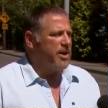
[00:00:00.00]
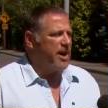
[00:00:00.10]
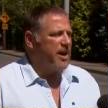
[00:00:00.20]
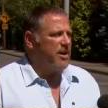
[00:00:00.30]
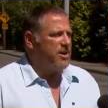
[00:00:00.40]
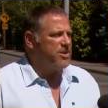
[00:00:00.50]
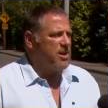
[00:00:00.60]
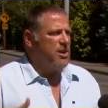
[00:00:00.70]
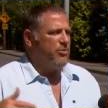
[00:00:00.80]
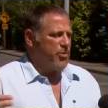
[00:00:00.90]
candidates
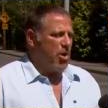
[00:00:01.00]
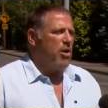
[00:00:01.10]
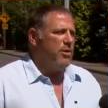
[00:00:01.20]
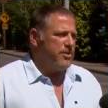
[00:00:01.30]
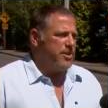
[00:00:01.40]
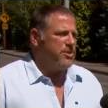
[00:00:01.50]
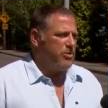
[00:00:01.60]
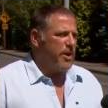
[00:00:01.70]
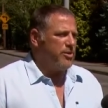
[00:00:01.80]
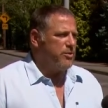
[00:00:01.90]
for all of these
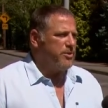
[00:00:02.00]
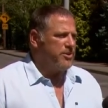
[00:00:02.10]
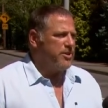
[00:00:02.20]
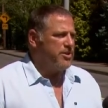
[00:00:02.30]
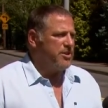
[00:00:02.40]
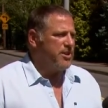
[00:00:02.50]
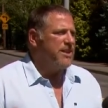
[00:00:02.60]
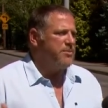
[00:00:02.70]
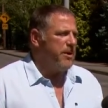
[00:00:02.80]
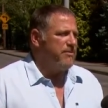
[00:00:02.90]
director positions.
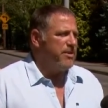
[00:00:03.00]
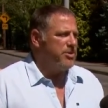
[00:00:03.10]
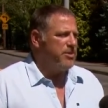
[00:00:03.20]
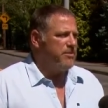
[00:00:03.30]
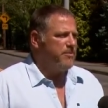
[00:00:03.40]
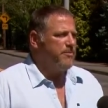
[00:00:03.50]
That's my vision.